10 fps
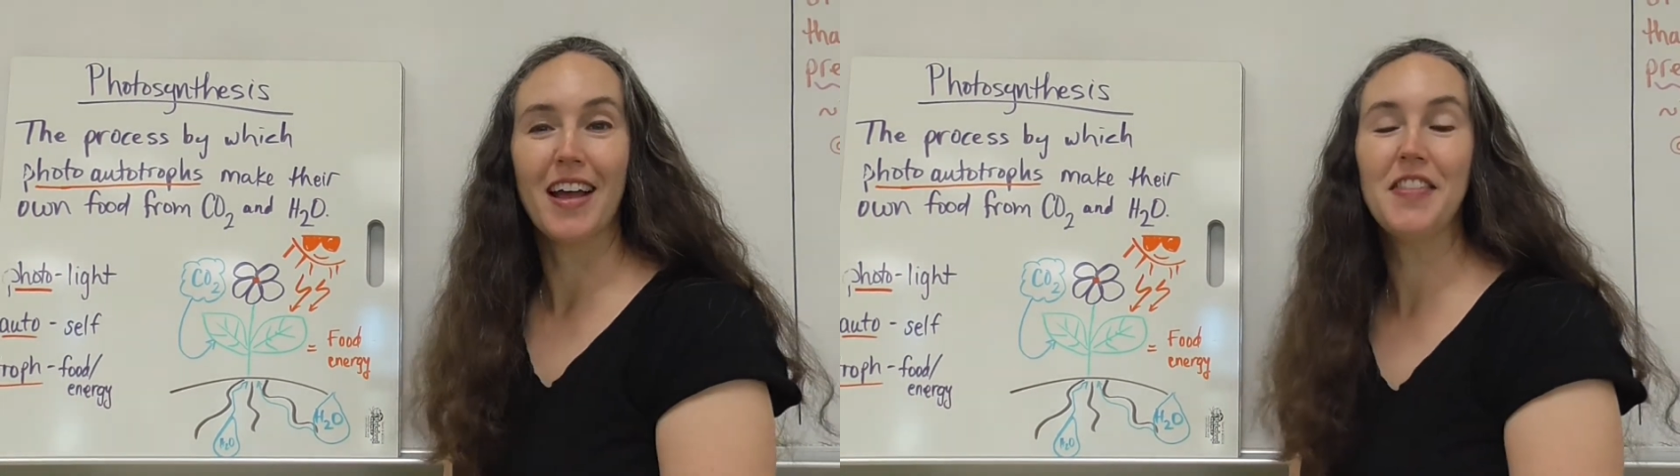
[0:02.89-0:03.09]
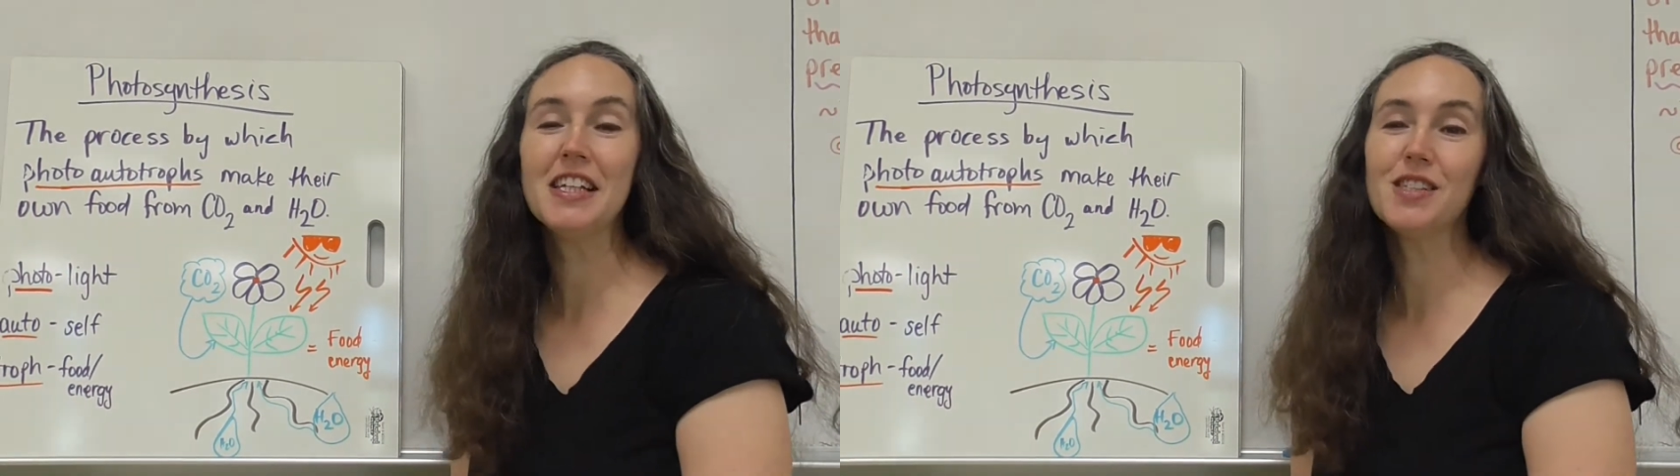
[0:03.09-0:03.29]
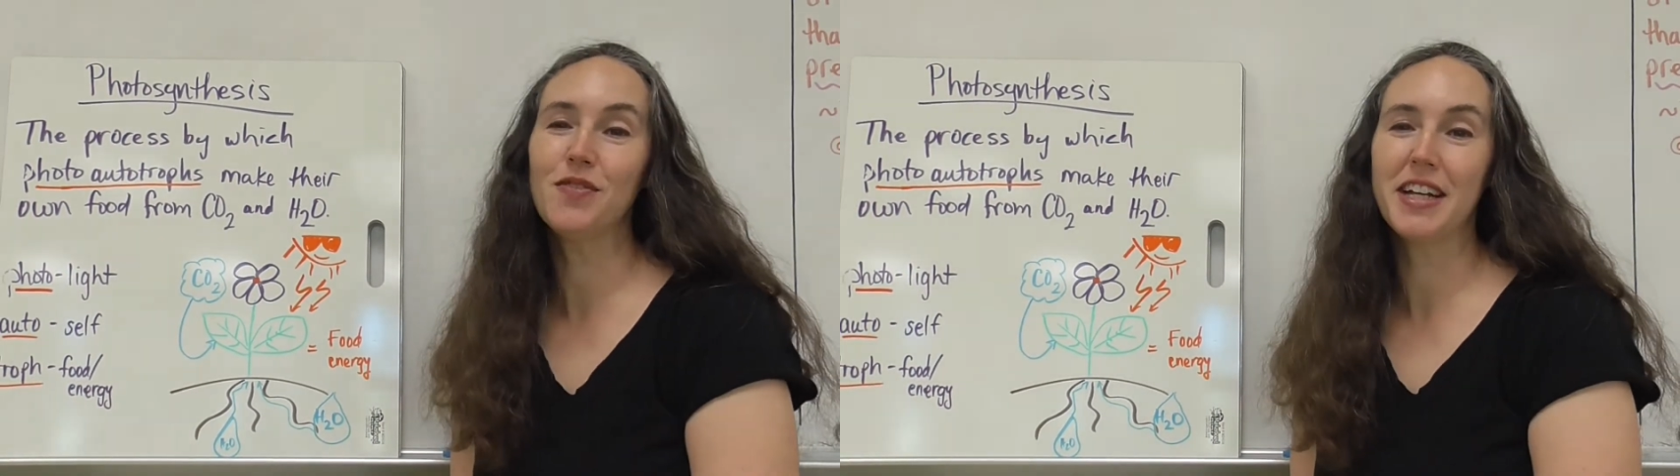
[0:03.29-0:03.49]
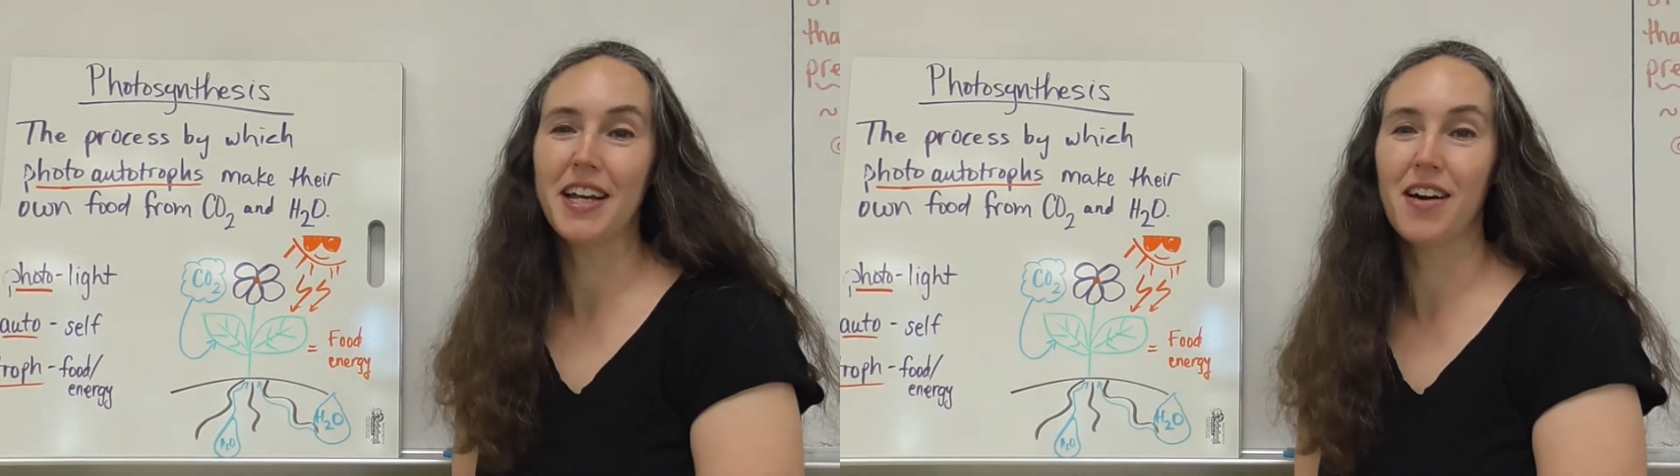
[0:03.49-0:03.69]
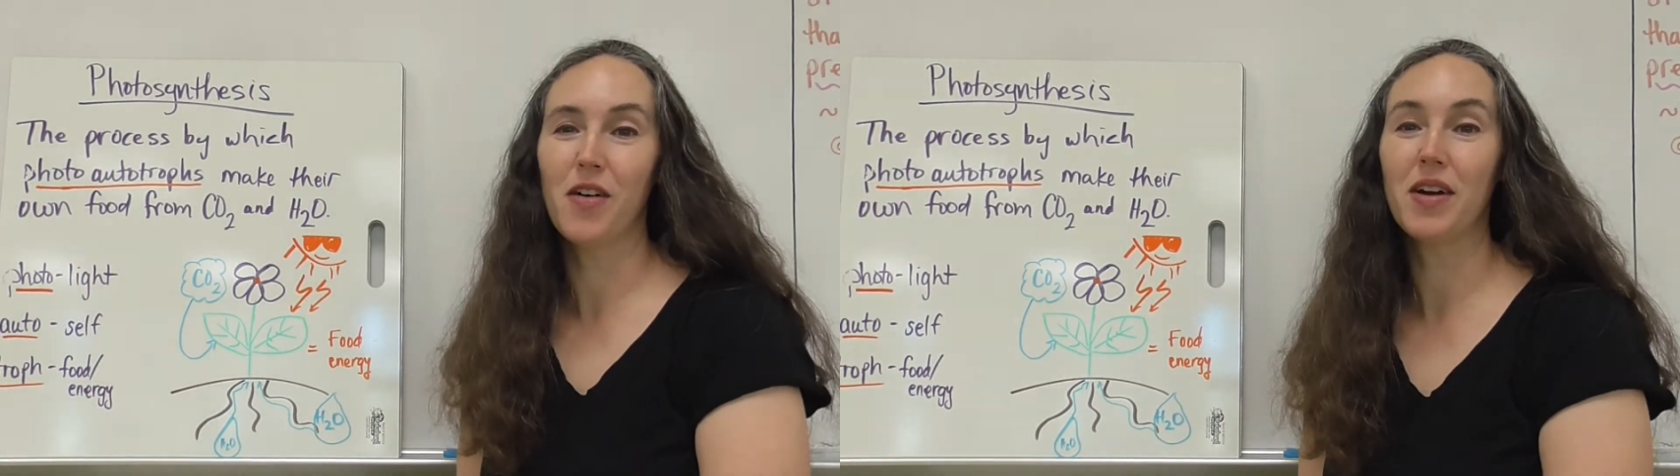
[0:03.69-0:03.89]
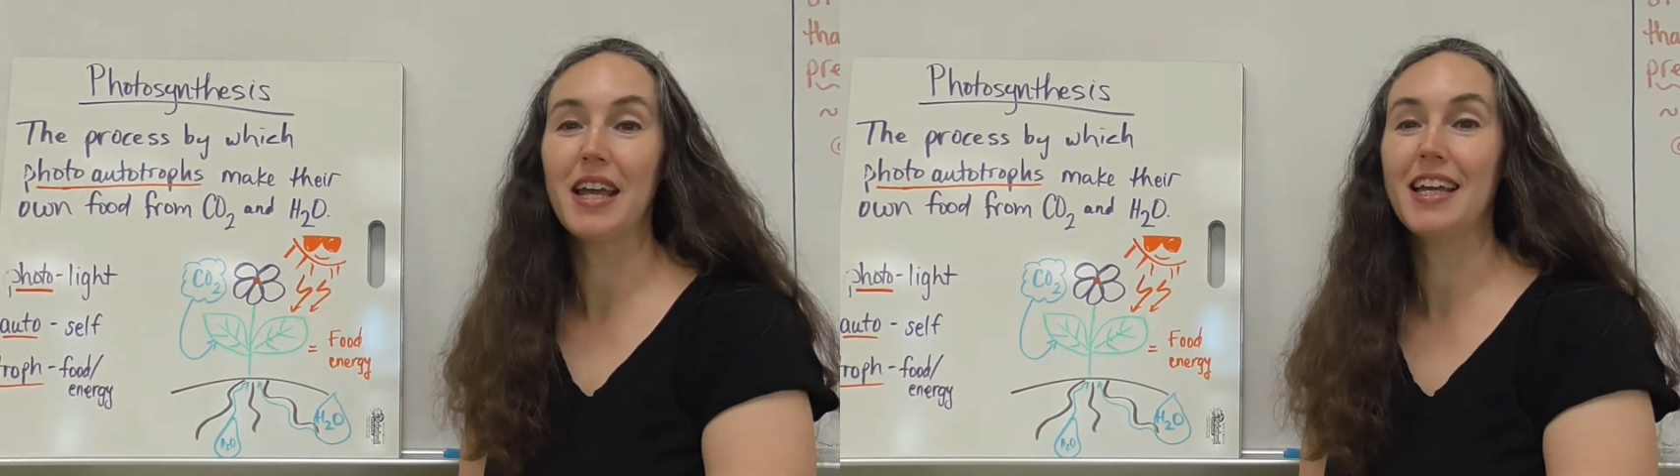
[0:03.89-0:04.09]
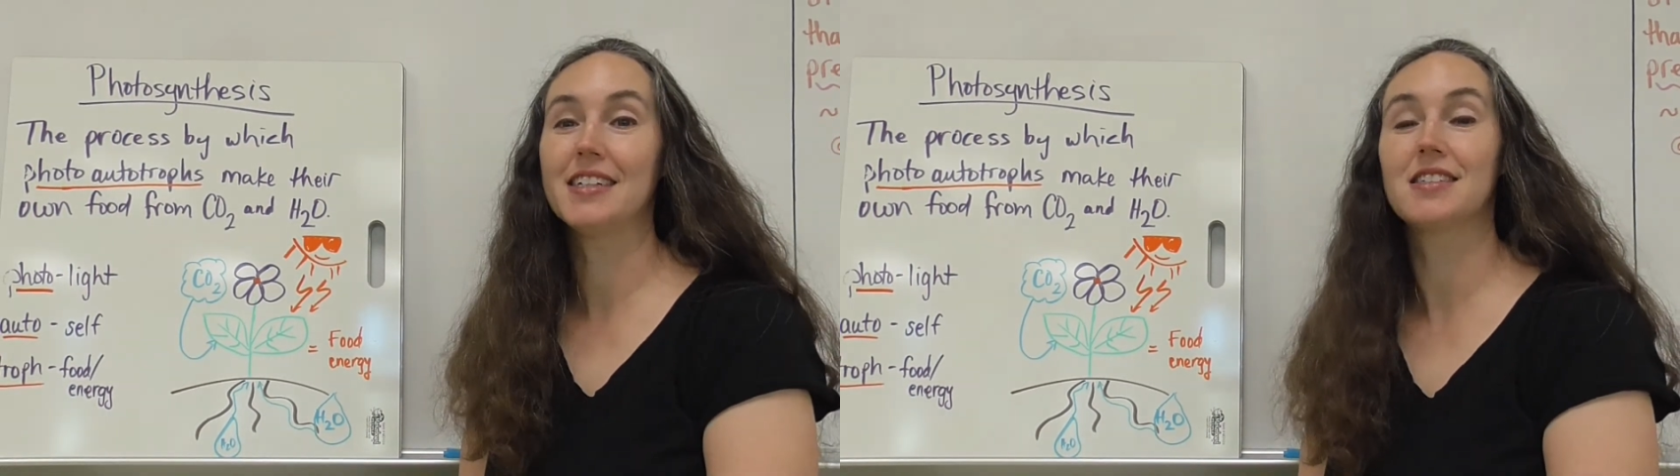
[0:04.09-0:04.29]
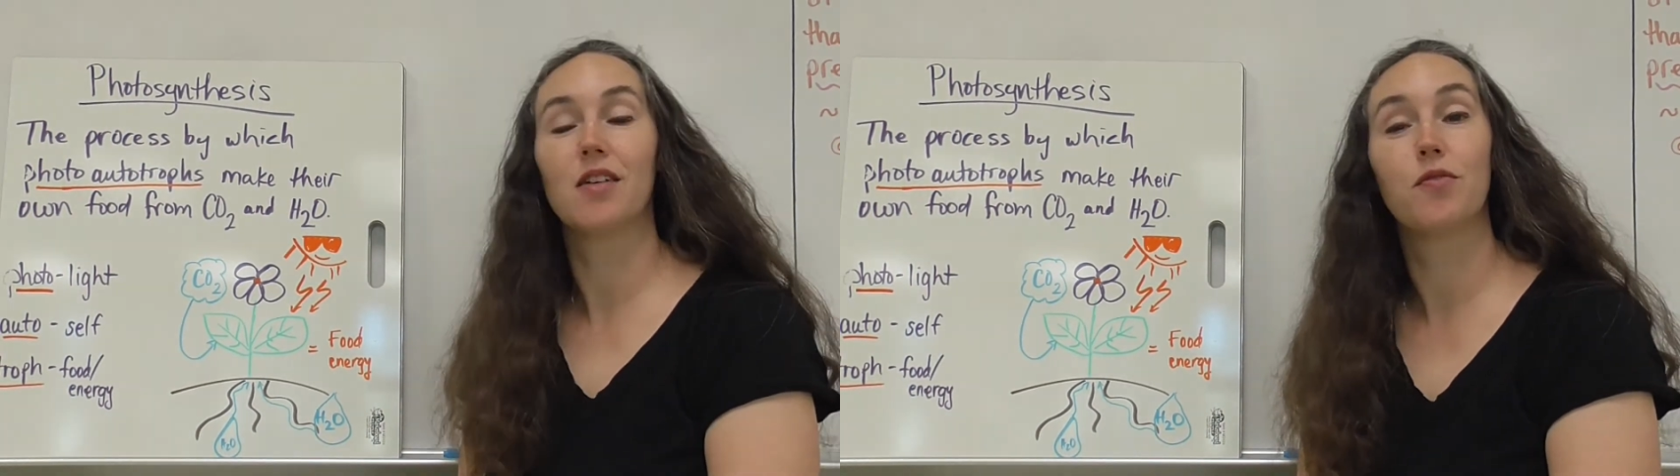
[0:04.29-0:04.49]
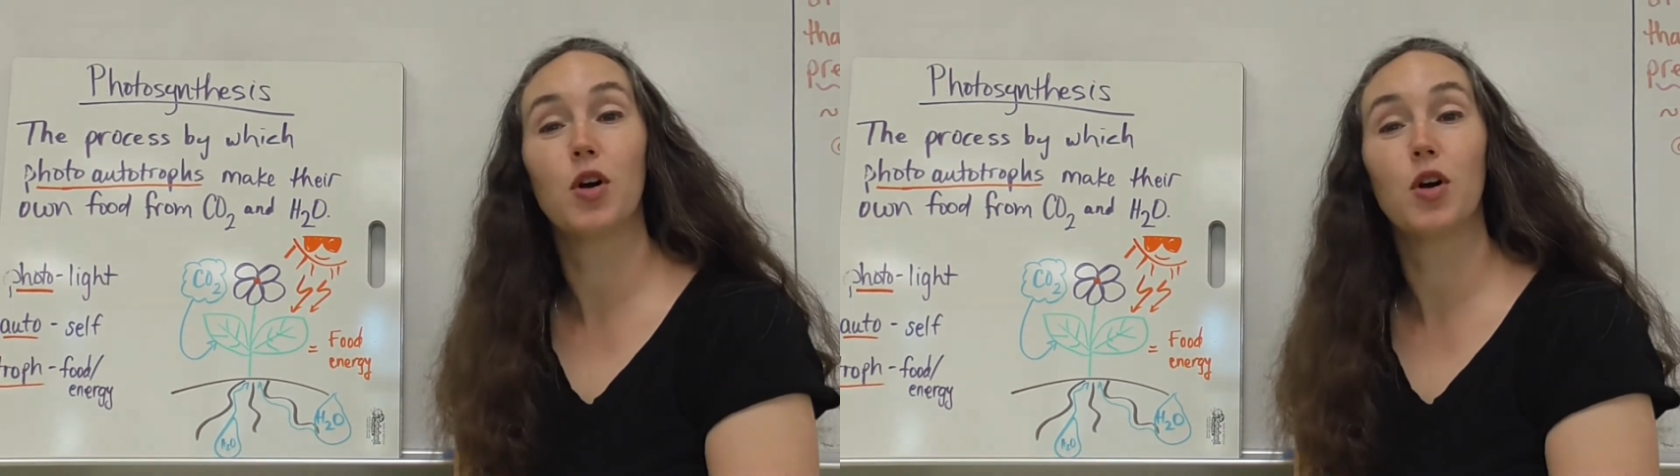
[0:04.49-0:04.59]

and this video is